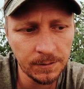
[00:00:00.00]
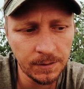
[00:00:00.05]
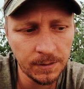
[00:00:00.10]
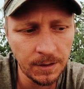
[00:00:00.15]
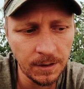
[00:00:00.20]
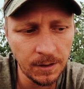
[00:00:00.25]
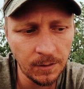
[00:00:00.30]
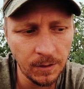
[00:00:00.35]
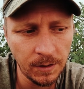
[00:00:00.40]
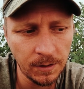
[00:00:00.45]

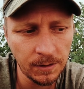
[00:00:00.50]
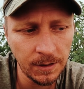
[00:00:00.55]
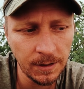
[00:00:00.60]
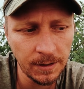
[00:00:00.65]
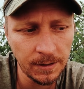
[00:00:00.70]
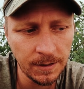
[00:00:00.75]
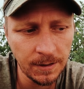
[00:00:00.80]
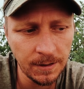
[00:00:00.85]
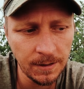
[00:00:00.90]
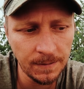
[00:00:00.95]
Tell you what,
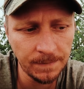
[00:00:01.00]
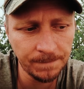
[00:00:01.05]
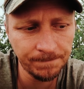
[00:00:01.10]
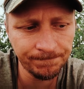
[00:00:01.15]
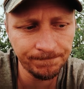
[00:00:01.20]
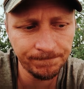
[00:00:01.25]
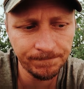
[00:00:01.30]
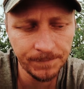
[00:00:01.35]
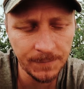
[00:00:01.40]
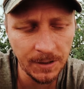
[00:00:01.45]

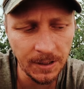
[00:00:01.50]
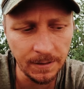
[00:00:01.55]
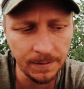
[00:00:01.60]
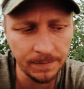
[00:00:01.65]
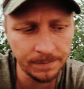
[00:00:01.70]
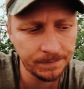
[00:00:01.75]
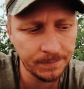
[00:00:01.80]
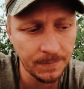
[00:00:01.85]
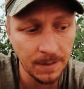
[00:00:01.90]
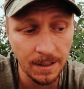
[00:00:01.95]
yeah,
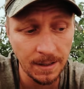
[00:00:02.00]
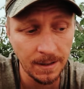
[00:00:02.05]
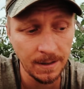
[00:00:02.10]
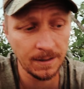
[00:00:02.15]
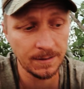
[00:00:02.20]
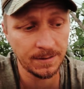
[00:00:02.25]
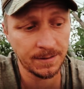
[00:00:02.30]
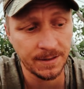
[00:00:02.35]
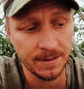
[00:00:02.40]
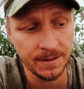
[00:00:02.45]

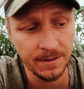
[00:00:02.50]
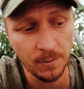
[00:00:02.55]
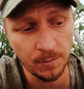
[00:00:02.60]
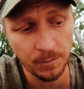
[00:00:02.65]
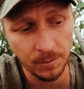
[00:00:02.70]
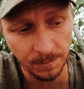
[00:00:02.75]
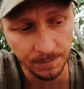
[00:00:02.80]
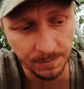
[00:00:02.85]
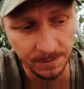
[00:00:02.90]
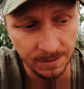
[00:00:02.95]
I see no
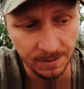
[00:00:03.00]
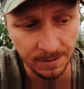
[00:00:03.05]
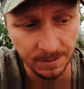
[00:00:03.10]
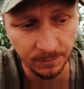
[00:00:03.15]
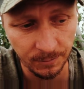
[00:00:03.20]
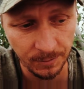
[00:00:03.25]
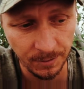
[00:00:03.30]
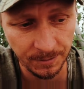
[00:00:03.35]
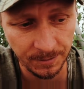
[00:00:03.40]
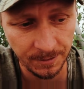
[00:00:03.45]
purpose in
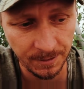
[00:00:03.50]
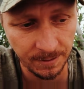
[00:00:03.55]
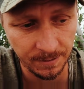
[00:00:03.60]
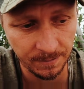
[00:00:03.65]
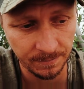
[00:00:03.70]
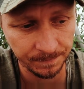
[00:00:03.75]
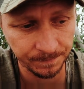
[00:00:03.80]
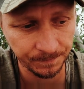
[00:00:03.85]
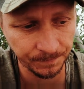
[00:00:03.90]
a rooster.